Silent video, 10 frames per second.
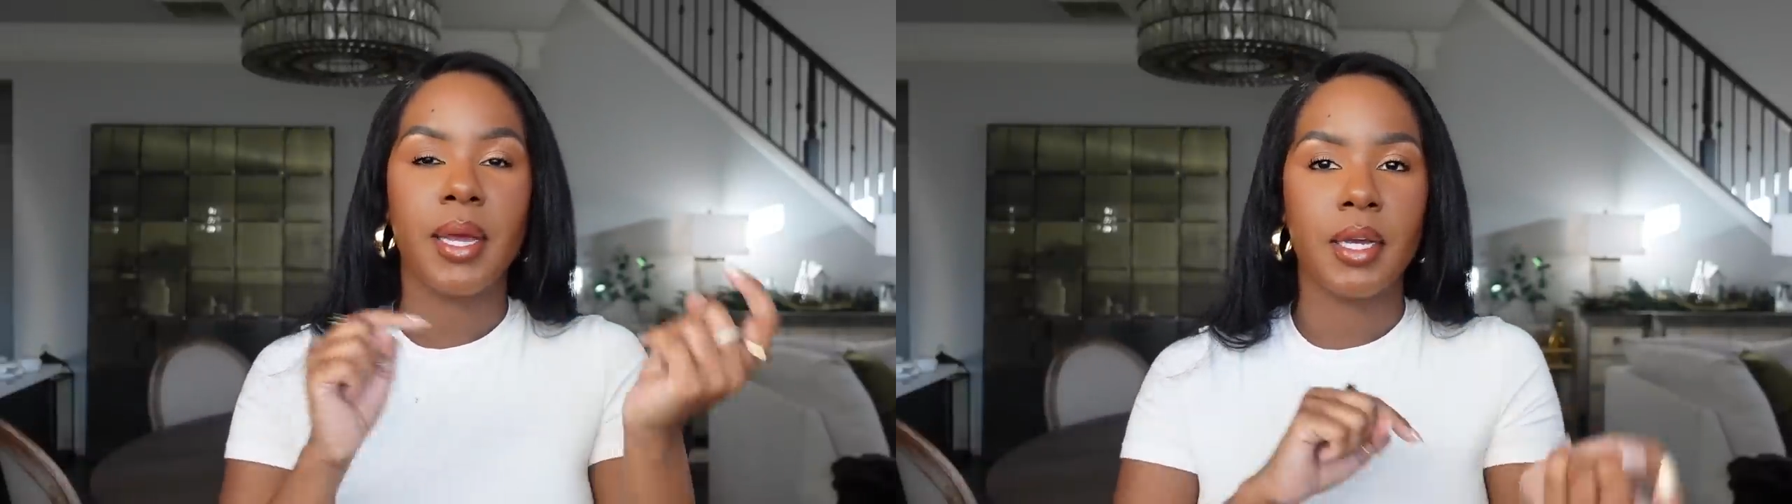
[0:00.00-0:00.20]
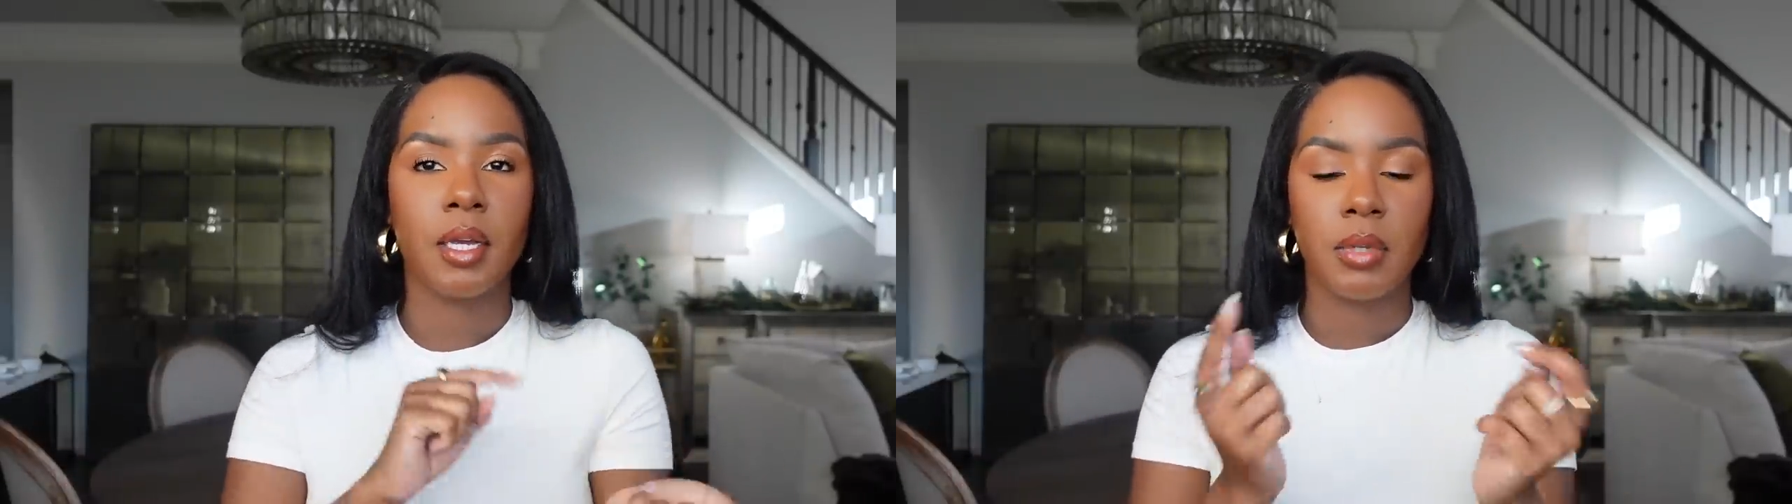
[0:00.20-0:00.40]

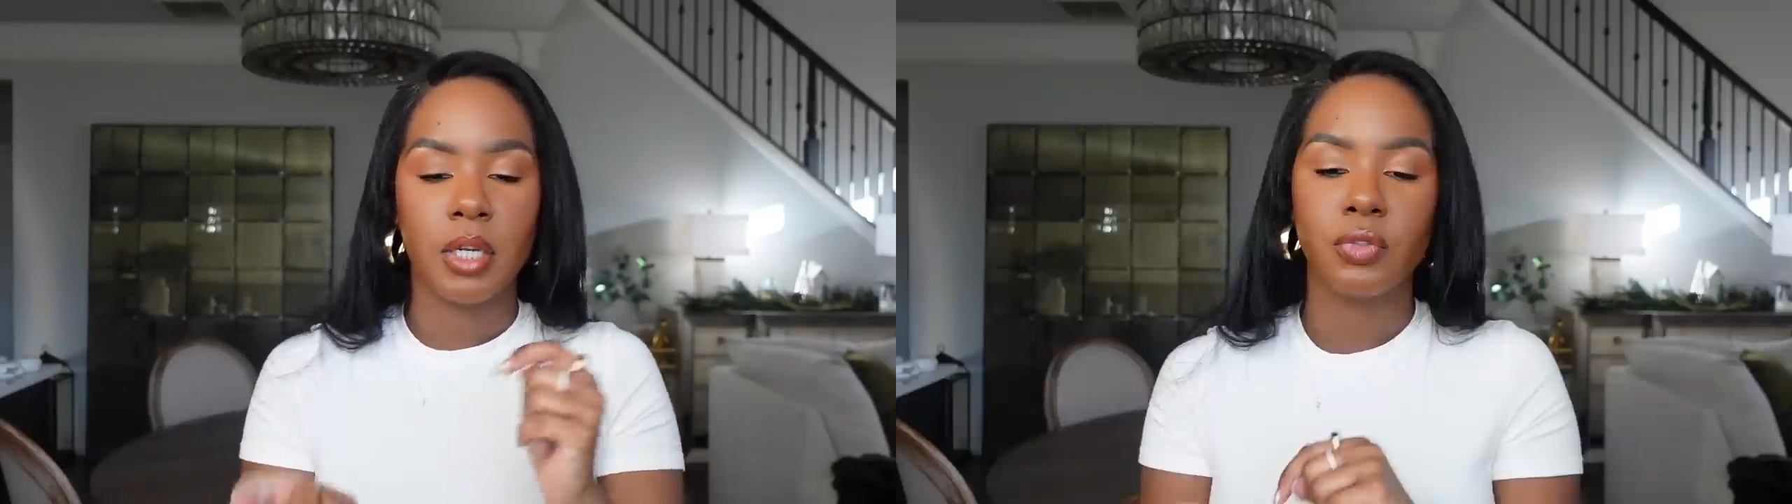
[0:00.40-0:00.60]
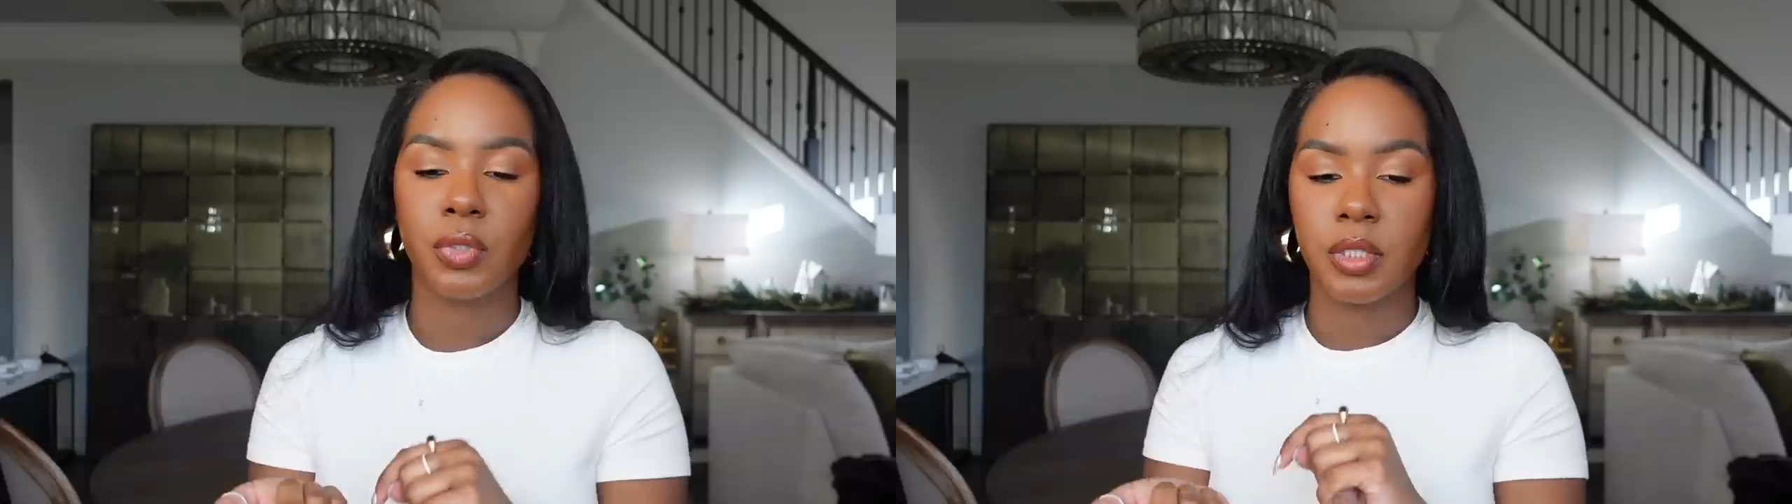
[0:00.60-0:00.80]
backup
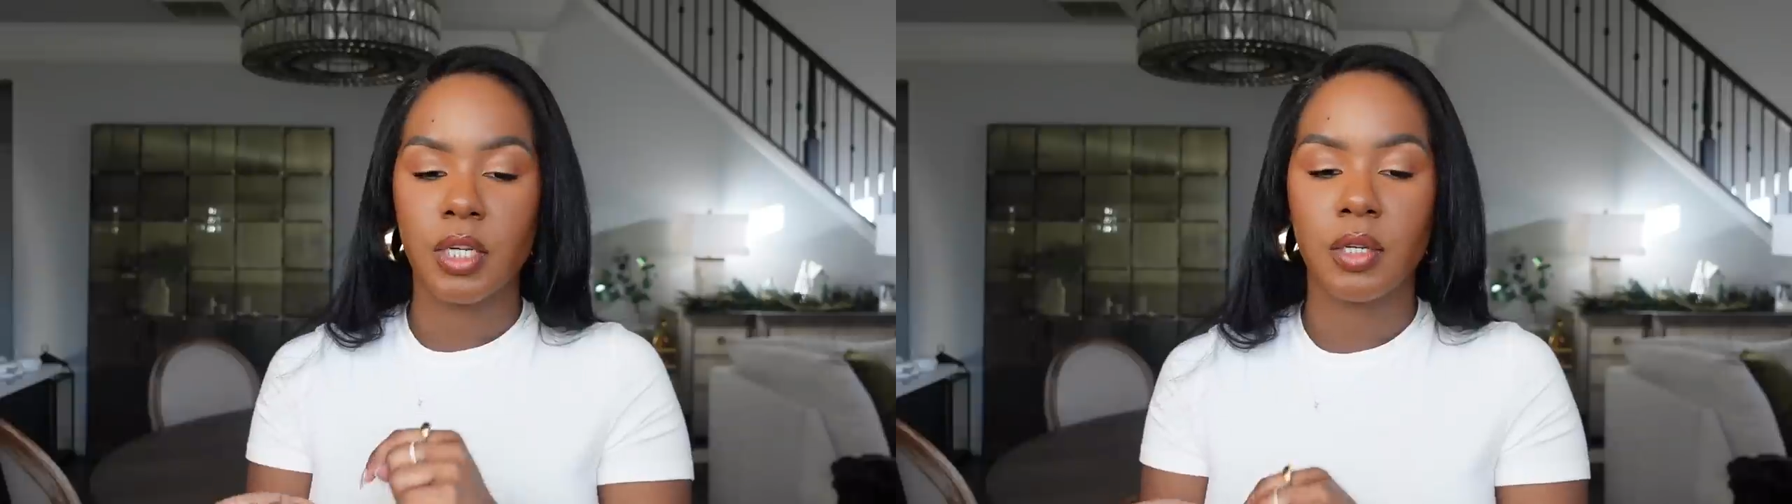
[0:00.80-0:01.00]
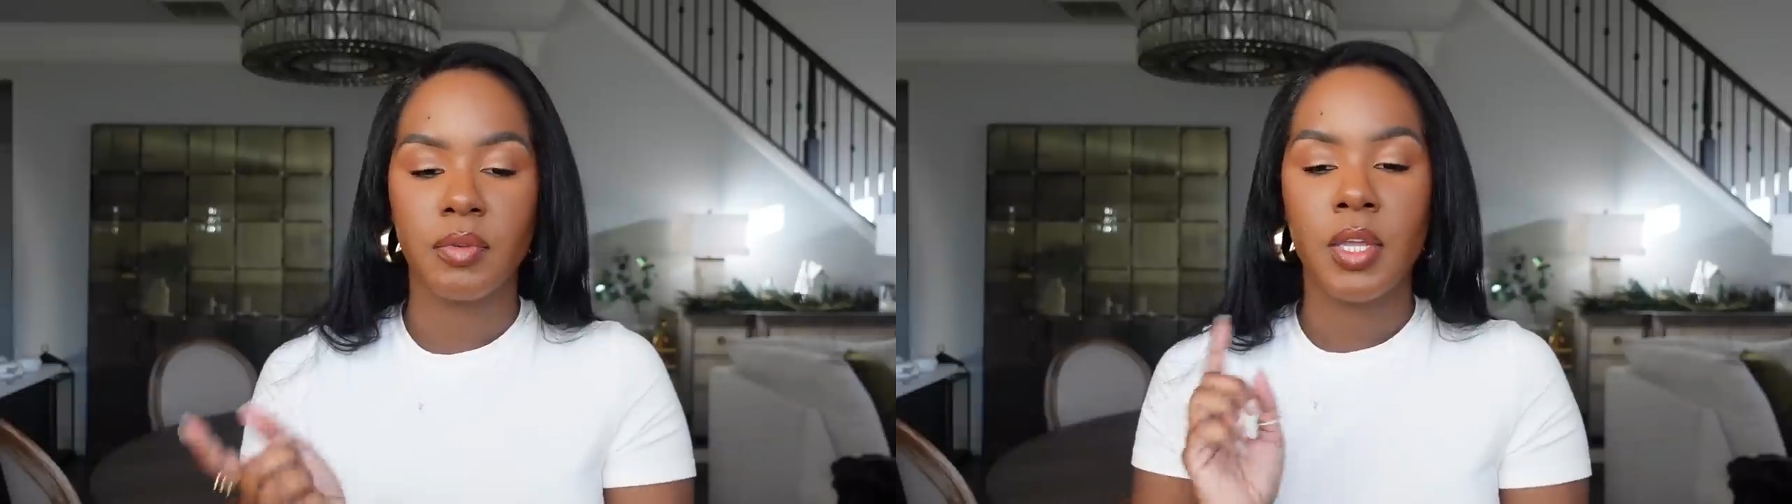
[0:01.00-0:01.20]
laundry
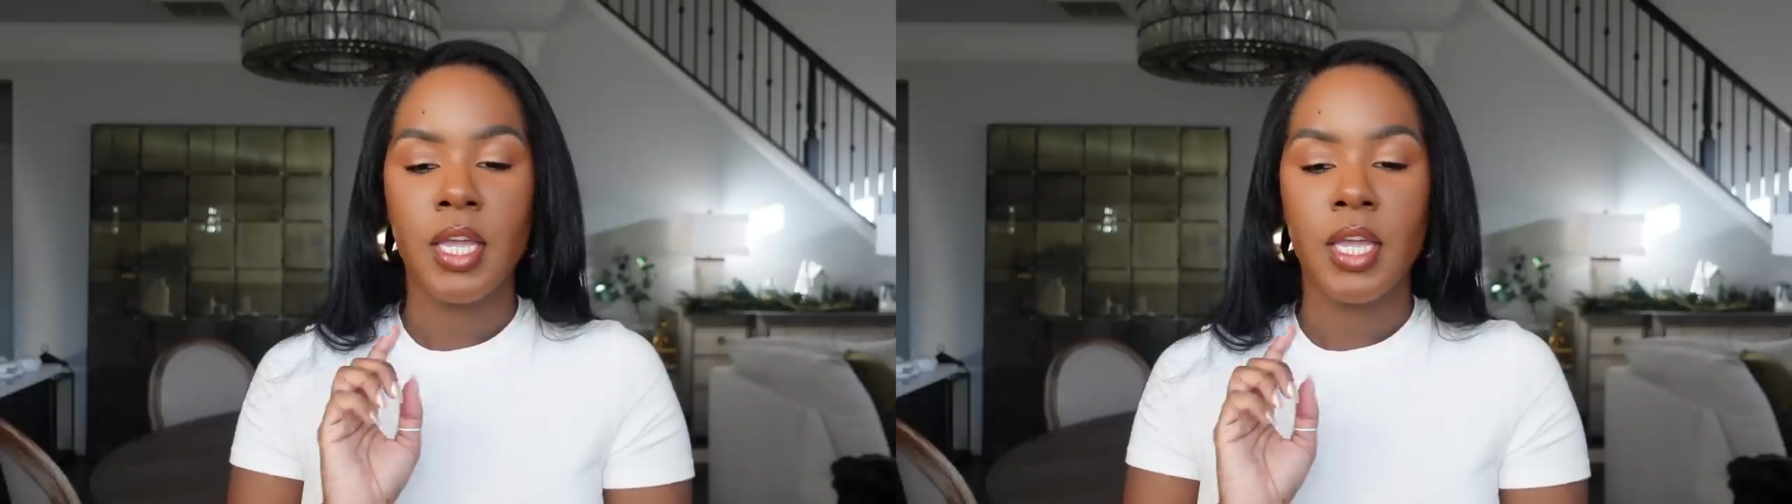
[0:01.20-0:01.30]
stuff.